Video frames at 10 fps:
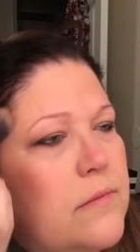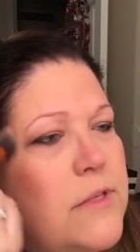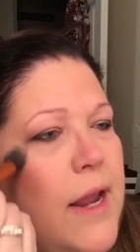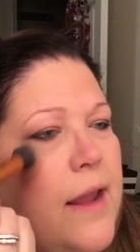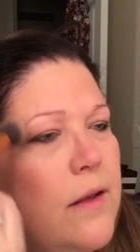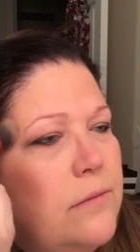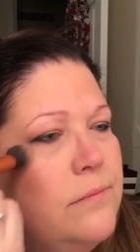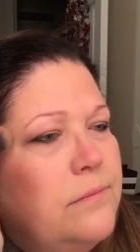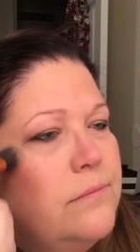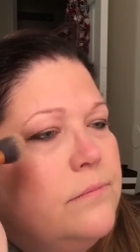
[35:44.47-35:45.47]
Down
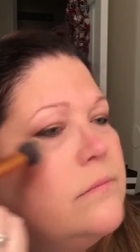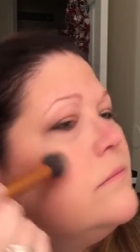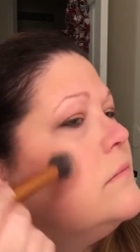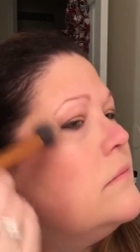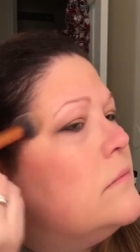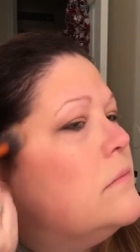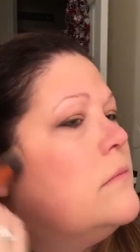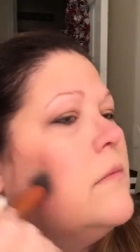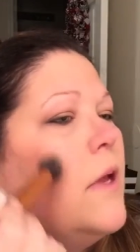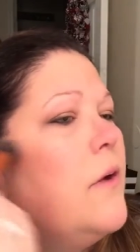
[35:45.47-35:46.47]

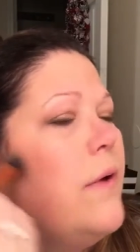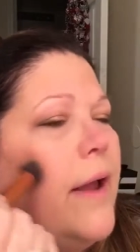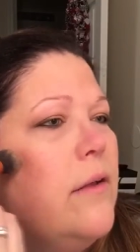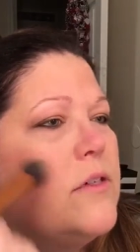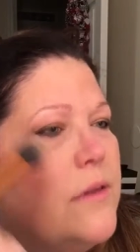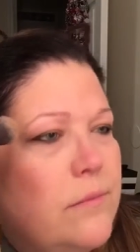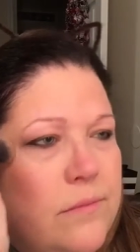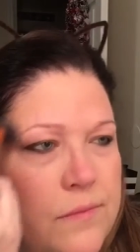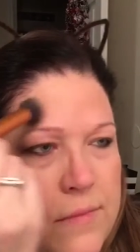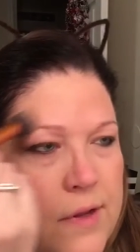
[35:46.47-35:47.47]
and around.
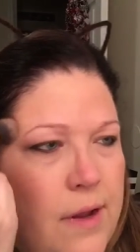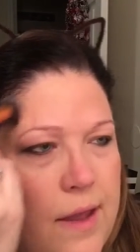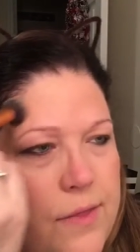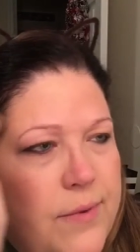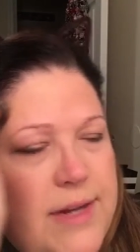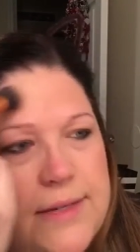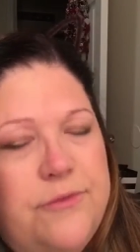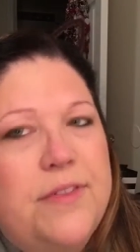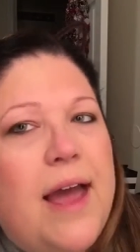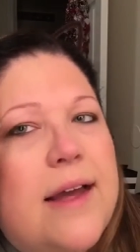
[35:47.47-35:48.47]
And the reason
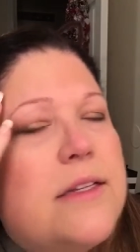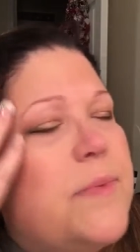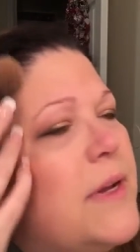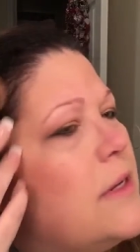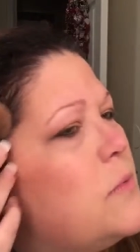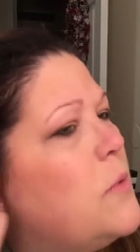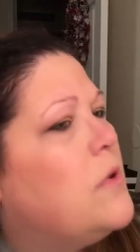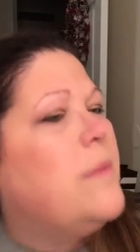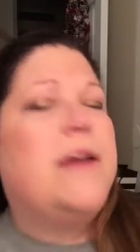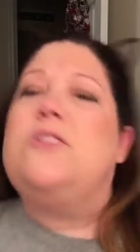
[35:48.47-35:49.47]
for that is because we
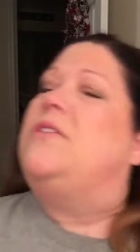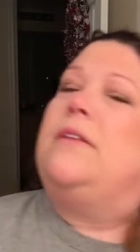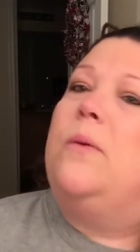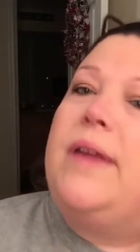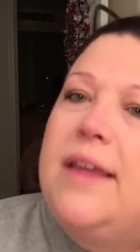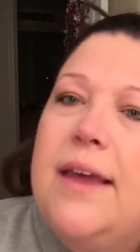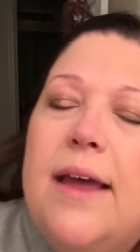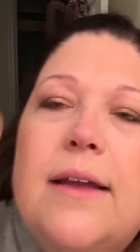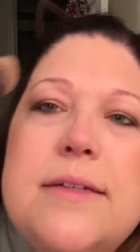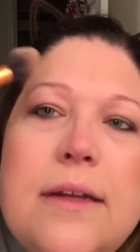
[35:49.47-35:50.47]
want to make sure that we
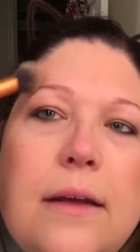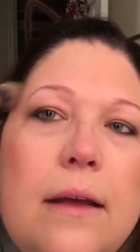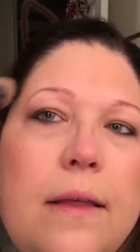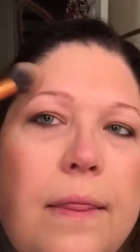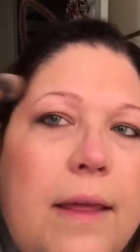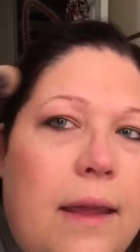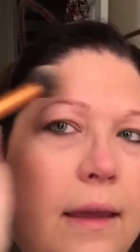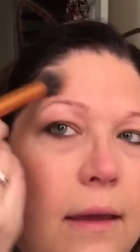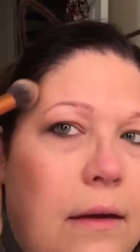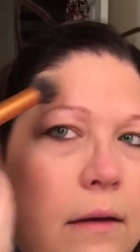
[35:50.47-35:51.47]
get
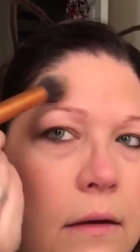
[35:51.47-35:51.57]
the